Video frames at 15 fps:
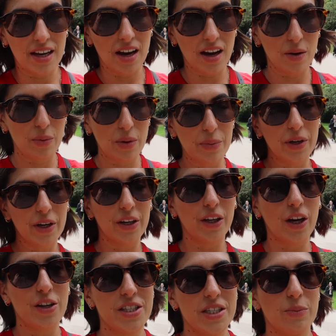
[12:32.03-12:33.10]
Uh, we were going to
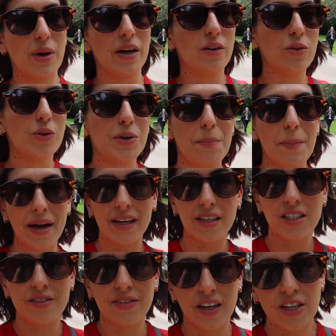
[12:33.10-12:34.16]
go somewhere called
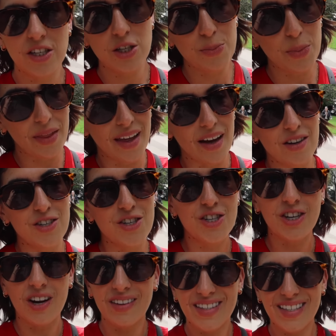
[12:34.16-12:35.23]
Megan's for lunch, but they are
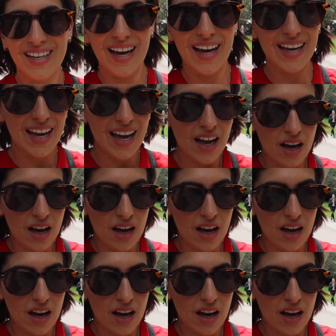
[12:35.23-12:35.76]
shut today.